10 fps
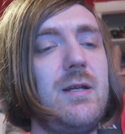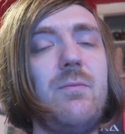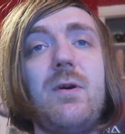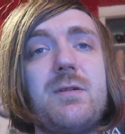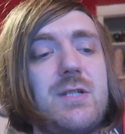
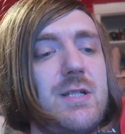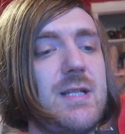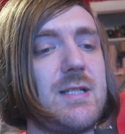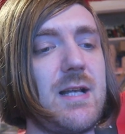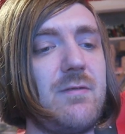It was, she
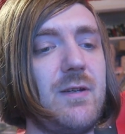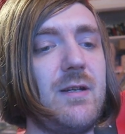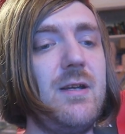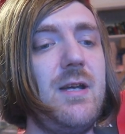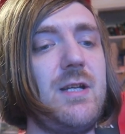says
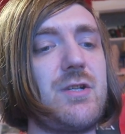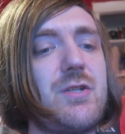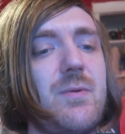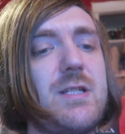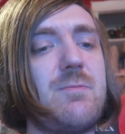laughing. He
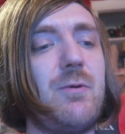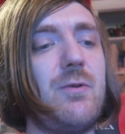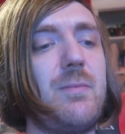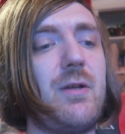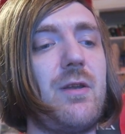just always
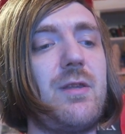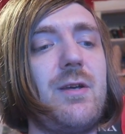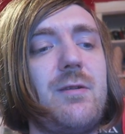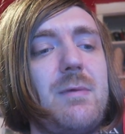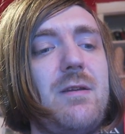spoiled me on the
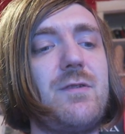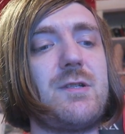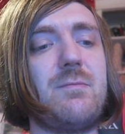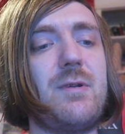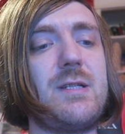3rd of May for
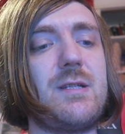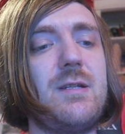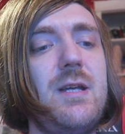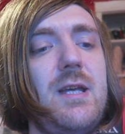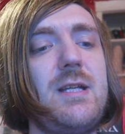some
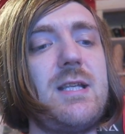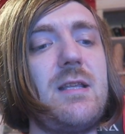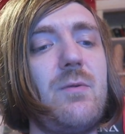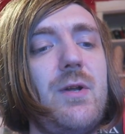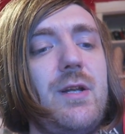reason. He said
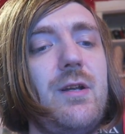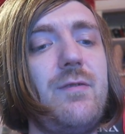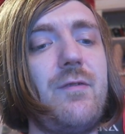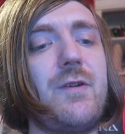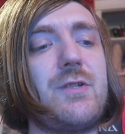there weren't
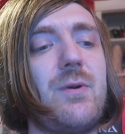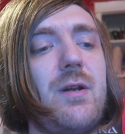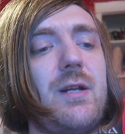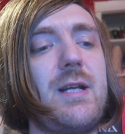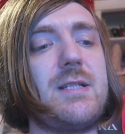enough official
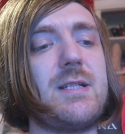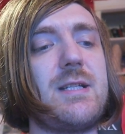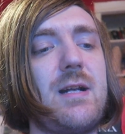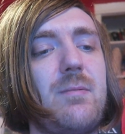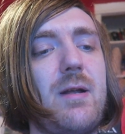holidays to
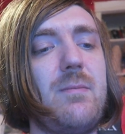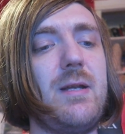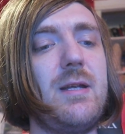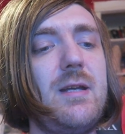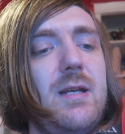celebrate
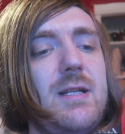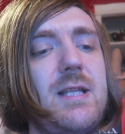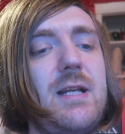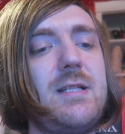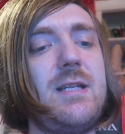me. He
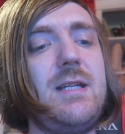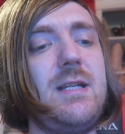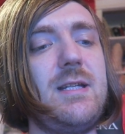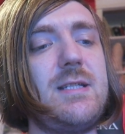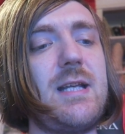said, it,
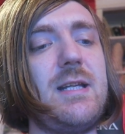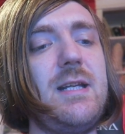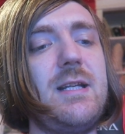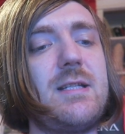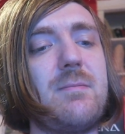he, said he
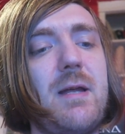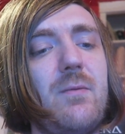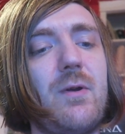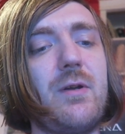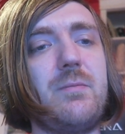needed to make
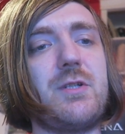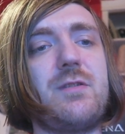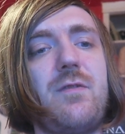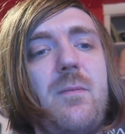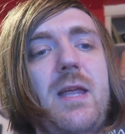one up
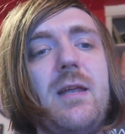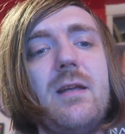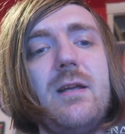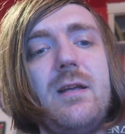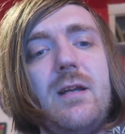just for me.
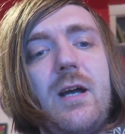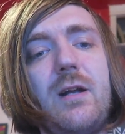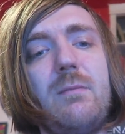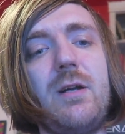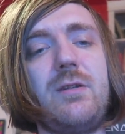And
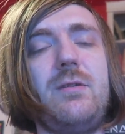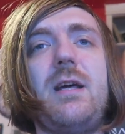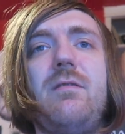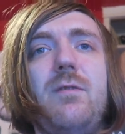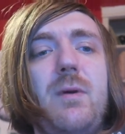I might do
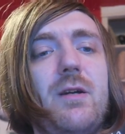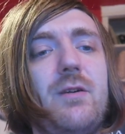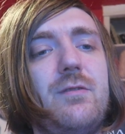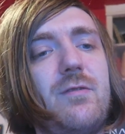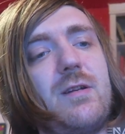that for my
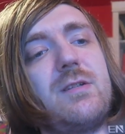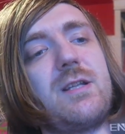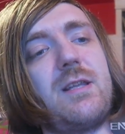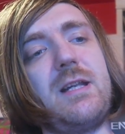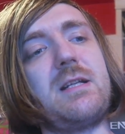girlfriend because
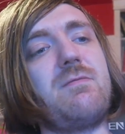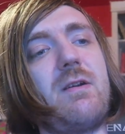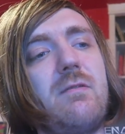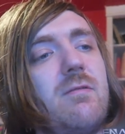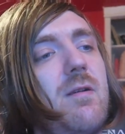I think that's
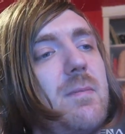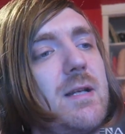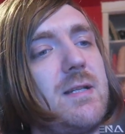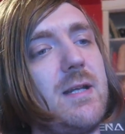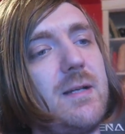very
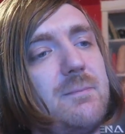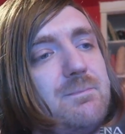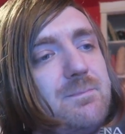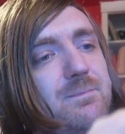romantic.